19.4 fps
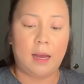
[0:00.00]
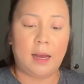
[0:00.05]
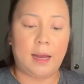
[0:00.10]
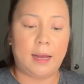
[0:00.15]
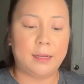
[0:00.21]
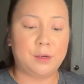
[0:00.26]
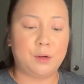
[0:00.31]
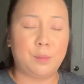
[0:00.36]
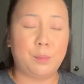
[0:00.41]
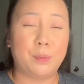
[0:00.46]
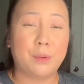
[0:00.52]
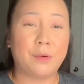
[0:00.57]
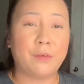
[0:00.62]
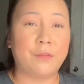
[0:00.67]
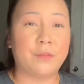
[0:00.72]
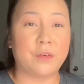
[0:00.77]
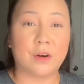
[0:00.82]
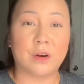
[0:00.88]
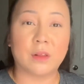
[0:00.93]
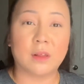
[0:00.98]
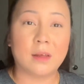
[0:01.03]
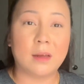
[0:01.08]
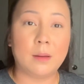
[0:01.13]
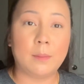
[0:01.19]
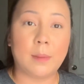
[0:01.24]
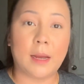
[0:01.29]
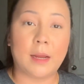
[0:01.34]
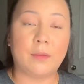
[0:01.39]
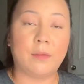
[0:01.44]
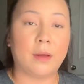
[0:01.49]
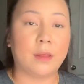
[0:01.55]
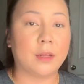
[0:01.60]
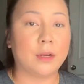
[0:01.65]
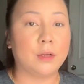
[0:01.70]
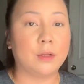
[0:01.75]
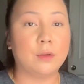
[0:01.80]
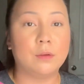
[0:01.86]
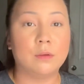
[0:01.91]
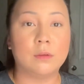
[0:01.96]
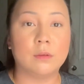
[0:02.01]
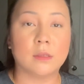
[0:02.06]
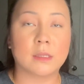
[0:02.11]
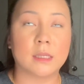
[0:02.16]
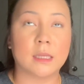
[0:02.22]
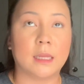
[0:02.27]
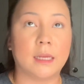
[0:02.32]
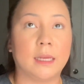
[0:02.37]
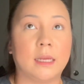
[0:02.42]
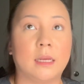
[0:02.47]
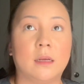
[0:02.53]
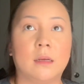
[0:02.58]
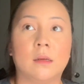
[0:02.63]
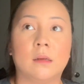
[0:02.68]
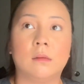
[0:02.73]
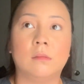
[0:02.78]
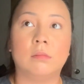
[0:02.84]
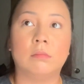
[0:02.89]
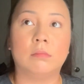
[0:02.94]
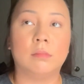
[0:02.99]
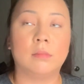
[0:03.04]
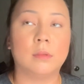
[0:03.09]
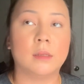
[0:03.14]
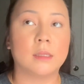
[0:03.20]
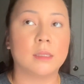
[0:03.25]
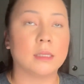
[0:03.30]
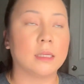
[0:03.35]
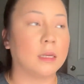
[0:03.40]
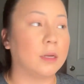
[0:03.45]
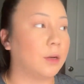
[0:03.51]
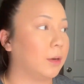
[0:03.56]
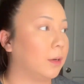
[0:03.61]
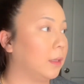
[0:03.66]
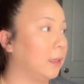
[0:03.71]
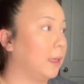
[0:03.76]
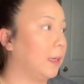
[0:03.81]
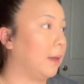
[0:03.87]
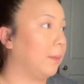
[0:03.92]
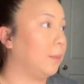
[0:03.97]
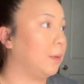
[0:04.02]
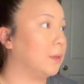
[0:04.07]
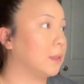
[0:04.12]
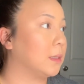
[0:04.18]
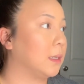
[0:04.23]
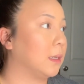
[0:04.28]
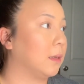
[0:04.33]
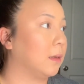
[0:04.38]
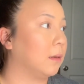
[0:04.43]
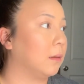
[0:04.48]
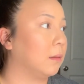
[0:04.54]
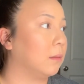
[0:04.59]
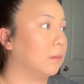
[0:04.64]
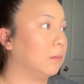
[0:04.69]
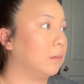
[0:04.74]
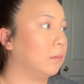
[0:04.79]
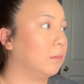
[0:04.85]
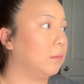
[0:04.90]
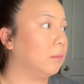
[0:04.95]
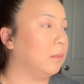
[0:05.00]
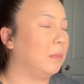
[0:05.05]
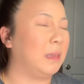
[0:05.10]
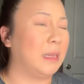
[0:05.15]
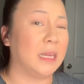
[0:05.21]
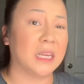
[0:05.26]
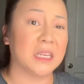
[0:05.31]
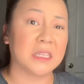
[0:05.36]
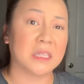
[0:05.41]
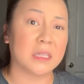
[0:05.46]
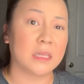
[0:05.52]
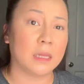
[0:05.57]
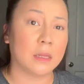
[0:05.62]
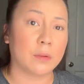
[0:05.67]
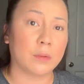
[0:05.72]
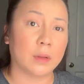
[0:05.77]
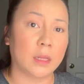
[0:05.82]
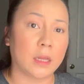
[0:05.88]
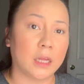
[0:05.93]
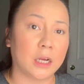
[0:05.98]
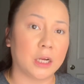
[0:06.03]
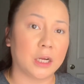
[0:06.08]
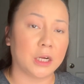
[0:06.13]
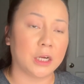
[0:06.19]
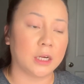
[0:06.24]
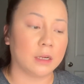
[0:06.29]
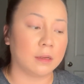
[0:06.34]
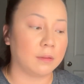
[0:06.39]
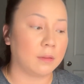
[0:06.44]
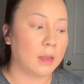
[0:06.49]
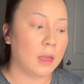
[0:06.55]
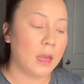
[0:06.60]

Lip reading: don't prefer them. I'd rather use like, let's see, currently I'm using NYX liquid liner.